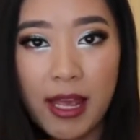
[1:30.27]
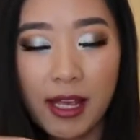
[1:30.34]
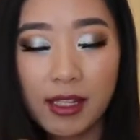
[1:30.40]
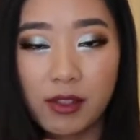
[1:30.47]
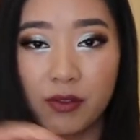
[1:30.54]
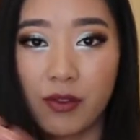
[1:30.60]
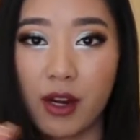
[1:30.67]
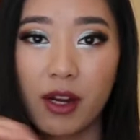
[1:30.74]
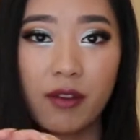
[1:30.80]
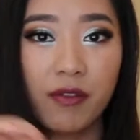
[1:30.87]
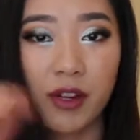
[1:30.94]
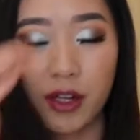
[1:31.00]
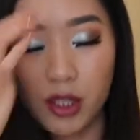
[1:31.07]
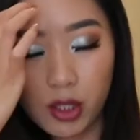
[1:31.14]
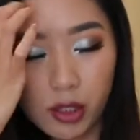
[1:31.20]
It's very,
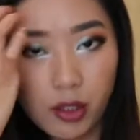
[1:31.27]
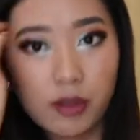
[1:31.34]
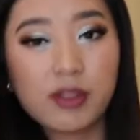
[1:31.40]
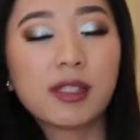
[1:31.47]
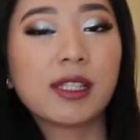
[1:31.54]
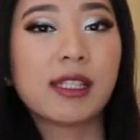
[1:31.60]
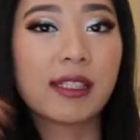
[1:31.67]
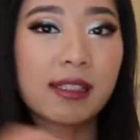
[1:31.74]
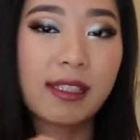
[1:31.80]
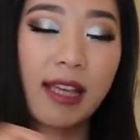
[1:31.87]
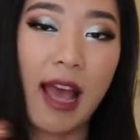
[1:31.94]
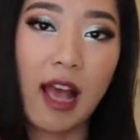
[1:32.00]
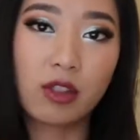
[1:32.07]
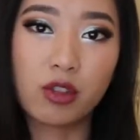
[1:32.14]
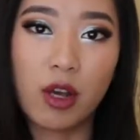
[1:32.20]
very loose. It doesn't
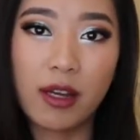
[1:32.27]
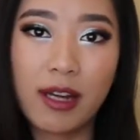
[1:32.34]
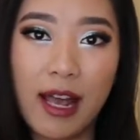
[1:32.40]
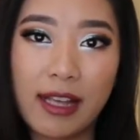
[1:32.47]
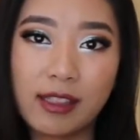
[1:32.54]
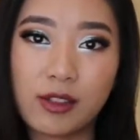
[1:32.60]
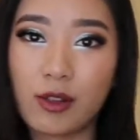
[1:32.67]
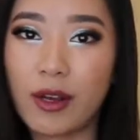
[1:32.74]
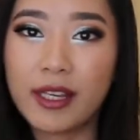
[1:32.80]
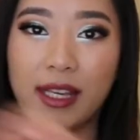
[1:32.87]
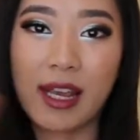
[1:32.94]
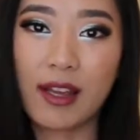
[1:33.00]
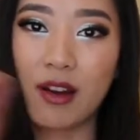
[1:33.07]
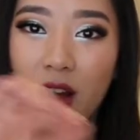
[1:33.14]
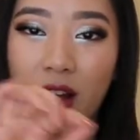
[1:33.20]
catch on, I so I
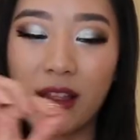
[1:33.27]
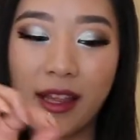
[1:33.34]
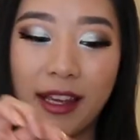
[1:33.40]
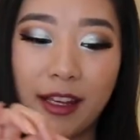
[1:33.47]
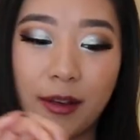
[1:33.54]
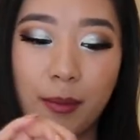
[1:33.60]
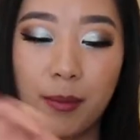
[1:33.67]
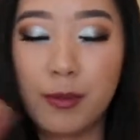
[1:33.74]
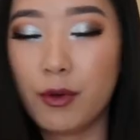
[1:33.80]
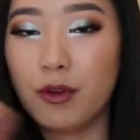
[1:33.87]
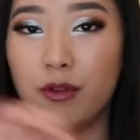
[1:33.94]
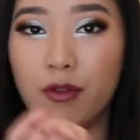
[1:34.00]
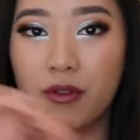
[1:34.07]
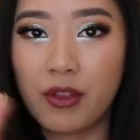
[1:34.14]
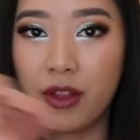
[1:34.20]
cannot like
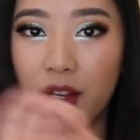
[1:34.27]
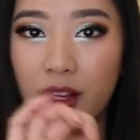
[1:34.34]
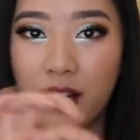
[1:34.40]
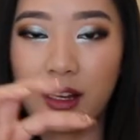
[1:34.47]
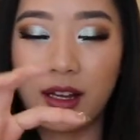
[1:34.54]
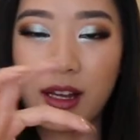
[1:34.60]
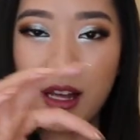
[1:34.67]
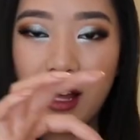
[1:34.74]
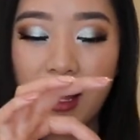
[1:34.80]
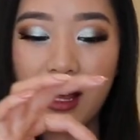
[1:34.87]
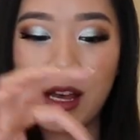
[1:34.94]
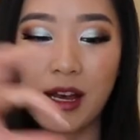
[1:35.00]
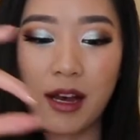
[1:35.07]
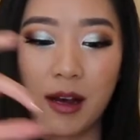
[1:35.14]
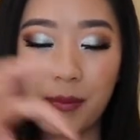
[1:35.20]
move the
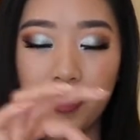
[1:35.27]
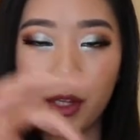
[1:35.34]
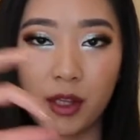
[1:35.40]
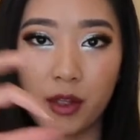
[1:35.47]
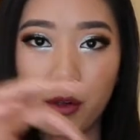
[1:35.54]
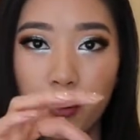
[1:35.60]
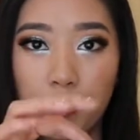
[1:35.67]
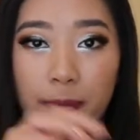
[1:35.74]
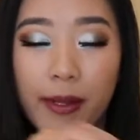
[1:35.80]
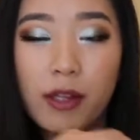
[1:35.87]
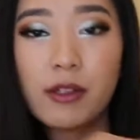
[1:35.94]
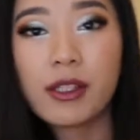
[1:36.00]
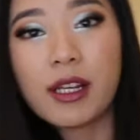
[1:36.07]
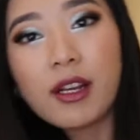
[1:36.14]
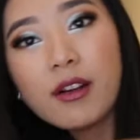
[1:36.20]
Um, the little
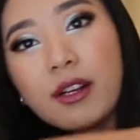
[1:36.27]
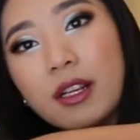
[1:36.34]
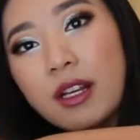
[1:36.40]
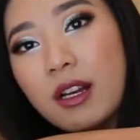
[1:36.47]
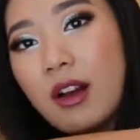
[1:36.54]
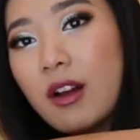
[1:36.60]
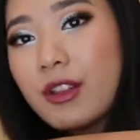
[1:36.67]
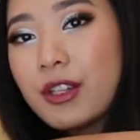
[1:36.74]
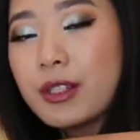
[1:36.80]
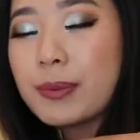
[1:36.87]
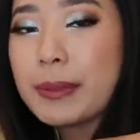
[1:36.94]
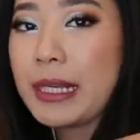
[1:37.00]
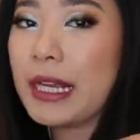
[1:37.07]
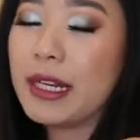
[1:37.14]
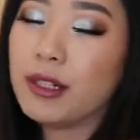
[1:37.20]
belt area on the
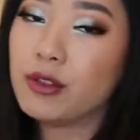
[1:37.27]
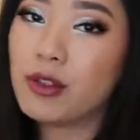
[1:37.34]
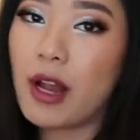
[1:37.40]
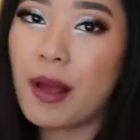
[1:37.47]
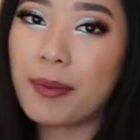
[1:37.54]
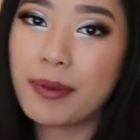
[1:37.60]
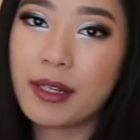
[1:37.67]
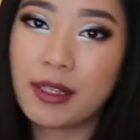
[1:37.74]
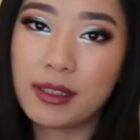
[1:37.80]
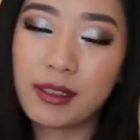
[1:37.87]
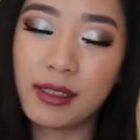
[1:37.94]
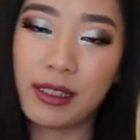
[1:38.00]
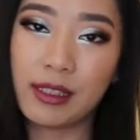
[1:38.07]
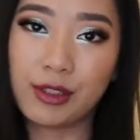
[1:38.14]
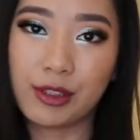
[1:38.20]
spaghetti strap
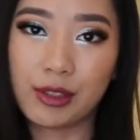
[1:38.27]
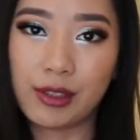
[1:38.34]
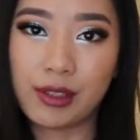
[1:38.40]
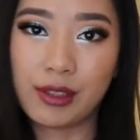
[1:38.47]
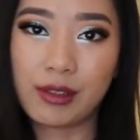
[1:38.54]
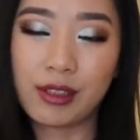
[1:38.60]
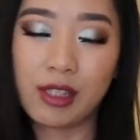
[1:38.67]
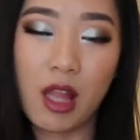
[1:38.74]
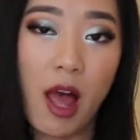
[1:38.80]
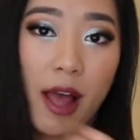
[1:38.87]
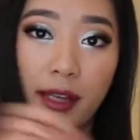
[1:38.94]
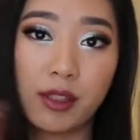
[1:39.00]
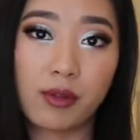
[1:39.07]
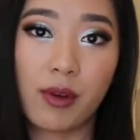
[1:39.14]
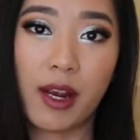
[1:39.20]
because it just
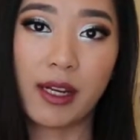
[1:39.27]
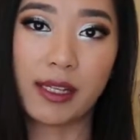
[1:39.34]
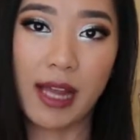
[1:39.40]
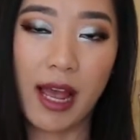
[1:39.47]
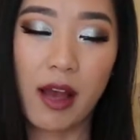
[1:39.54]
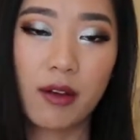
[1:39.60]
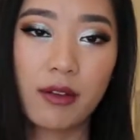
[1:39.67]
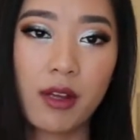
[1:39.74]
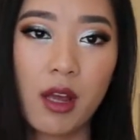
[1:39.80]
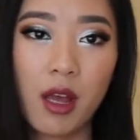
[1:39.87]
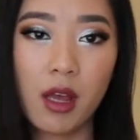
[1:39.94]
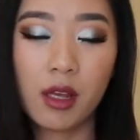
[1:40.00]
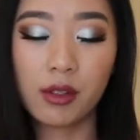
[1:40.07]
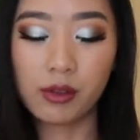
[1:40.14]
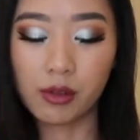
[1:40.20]
slides right down,
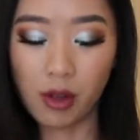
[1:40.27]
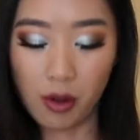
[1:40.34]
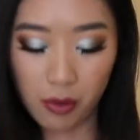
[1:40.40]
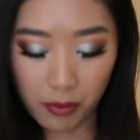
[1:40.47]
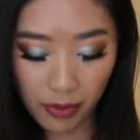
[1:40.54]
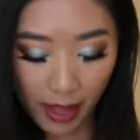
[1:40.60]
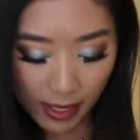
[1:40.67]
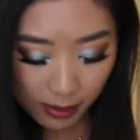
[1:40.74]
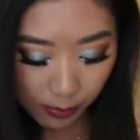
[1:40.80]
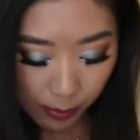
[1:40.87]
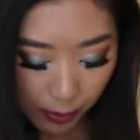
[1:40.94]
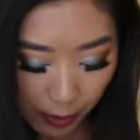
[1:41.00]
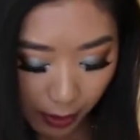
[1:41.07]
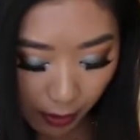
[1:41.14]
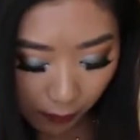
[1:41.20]
so that's
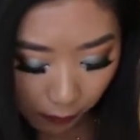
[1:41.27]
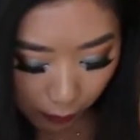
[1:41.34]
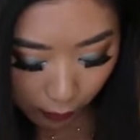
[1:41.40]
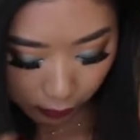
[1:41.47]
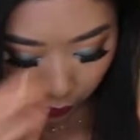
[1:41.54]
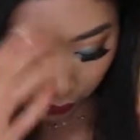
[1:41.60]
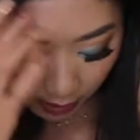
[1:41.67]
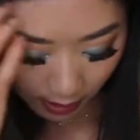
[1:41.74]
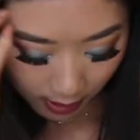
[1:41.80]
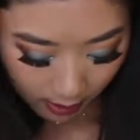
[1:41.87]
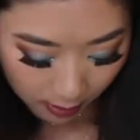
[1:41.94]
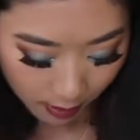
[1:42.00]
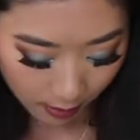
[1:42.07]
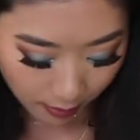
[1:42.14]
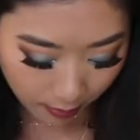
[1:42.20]
pretty
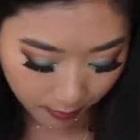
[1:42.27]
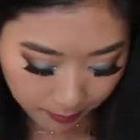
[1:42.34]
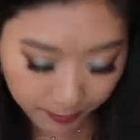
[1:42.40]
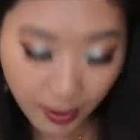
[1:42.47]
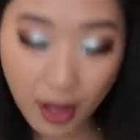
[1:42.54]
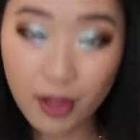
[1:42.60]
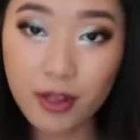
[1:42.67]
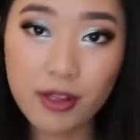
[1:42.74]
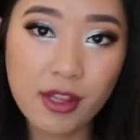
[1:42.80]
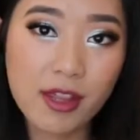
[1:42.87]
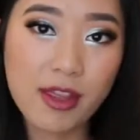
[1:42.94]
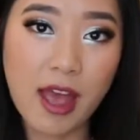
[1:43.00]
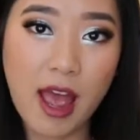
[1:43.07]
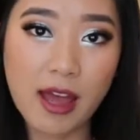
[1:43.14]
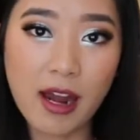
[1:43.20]
unfortunate. Um, other
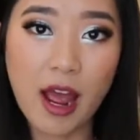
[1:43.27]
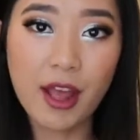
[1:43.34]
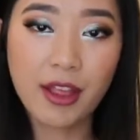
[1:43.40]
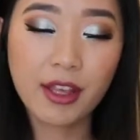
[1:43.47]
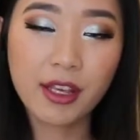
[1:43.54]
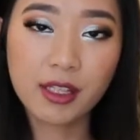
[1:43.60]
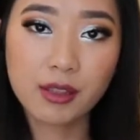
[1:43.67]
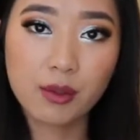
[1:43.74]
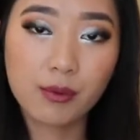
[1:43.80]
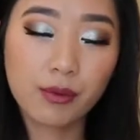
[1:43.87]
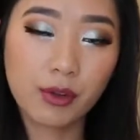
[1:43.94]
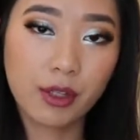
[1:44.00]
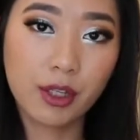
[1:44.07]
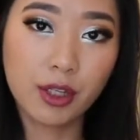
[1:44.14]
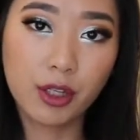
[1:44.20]
than that, I think it's a
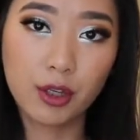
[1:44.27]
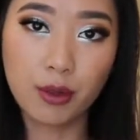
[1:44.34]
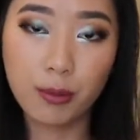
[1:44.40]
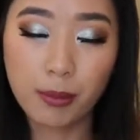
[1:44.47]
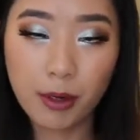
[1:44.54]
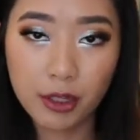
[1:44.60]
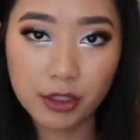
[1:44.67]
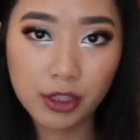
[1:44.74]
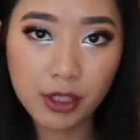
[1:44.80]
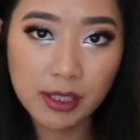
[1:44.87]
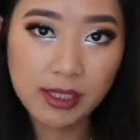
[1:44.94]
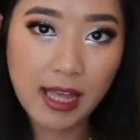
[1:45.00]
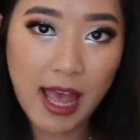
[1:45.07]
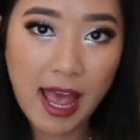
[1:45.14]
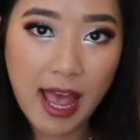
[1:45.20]
really cute
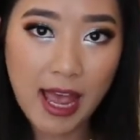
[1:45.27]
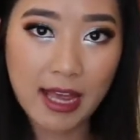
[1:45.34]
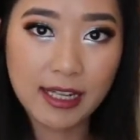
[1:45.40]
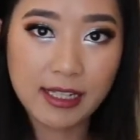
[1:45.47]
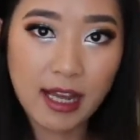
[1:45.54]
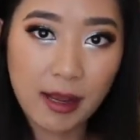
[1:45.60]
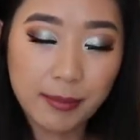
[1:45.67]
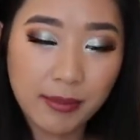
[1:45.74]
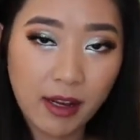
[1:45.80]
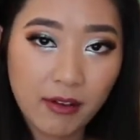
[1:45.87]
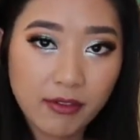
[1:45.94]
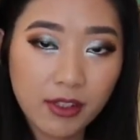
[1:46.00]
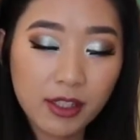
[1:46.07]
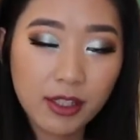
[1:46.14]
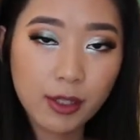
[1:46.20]
purchase, and I'm
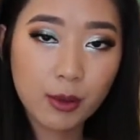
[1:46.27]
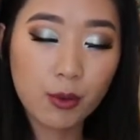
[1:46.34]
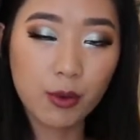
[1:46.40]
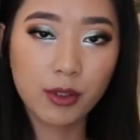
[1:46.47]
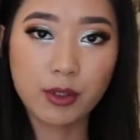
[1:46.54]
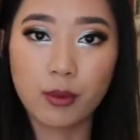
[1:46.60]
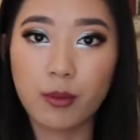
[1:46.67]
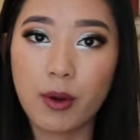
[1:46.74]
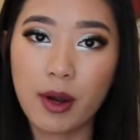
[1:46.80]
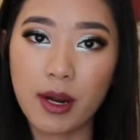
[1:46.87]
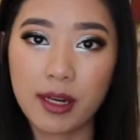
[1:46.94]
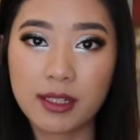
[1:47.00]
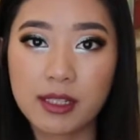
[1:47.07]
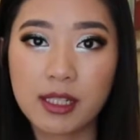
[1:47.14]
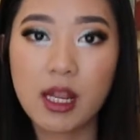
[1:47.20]
definitely going to wear
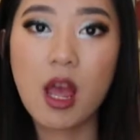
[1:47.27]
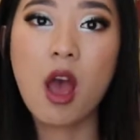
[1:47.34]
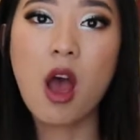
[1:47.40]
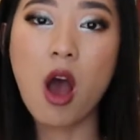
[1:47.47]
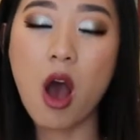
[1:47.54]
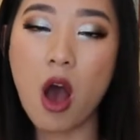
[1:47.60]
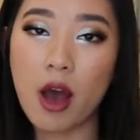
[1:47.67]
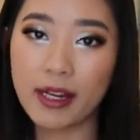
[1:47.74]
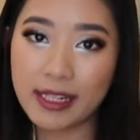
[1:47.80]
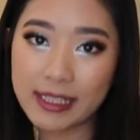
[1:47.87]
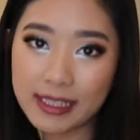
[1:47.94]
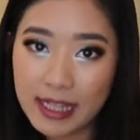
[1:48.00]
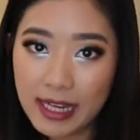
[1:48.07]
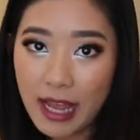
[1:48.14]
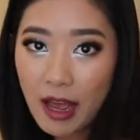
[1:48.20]
it on a
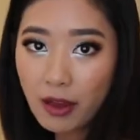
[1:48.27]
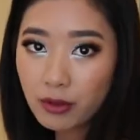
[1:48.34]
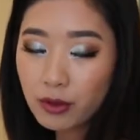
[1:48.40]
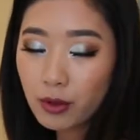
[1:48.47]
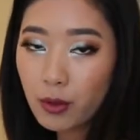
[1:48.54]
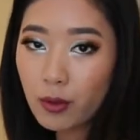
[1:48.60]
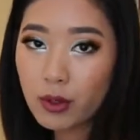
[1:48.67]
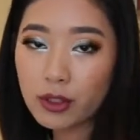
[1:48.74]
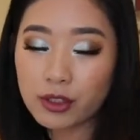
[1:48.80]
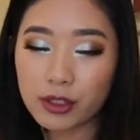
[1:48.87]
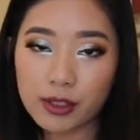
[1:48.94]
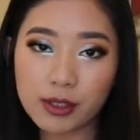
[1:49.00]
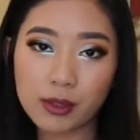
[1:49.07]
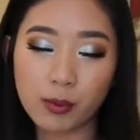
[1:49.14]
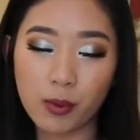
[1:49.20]
day out or
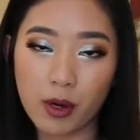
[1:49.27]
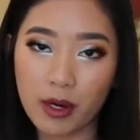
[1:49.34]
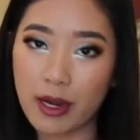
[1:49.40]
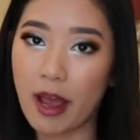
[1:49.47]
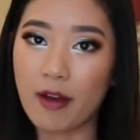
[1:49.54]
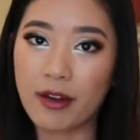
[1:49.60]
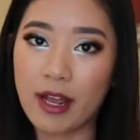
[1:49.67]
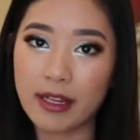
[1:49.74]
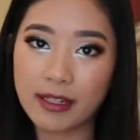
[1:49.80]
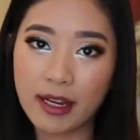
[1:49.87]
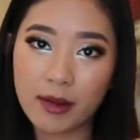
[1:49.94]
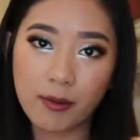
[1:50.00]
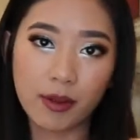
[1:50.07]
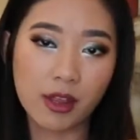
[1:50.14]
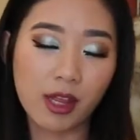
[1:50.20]
just wear it out at
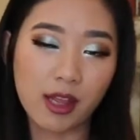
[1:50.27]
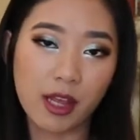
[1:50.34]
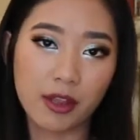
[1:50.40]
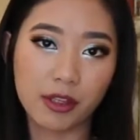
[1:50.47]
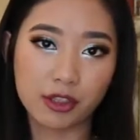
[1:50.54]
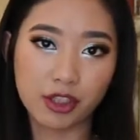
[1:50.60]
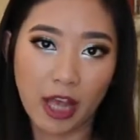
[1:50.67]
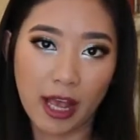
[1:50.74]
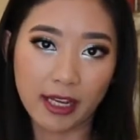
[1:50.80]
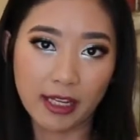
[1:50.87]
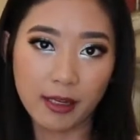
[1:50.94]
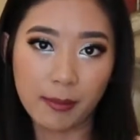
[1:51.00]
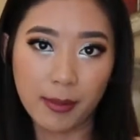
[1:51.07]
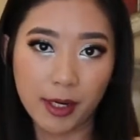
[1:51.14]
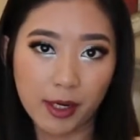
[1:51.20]
night with a leather
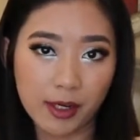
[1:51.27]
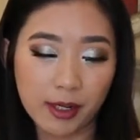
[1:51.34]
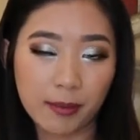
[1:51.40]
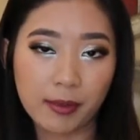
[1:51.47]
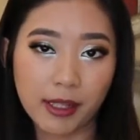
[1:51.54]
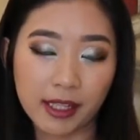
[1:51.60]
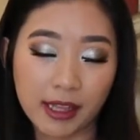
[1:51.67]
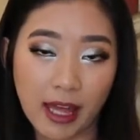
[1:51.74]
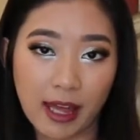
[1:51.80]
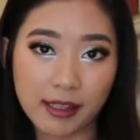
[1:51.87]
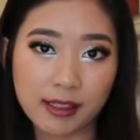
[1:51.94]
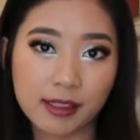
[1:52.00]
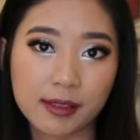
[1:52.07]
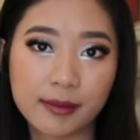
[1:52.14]
jacket and pair it up like that.